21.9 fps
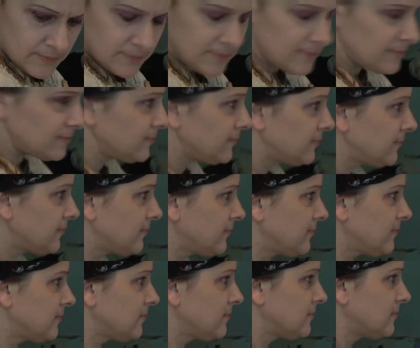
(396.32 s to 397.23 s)
and
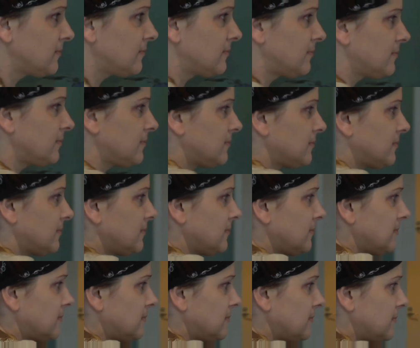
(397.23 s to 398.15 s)
there's no
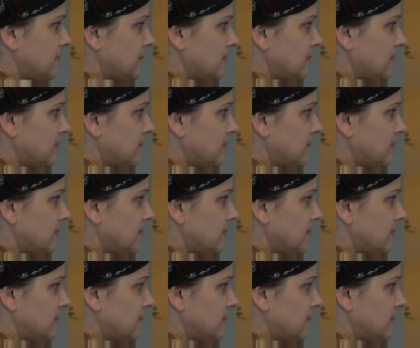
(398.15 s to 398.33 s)
pressure.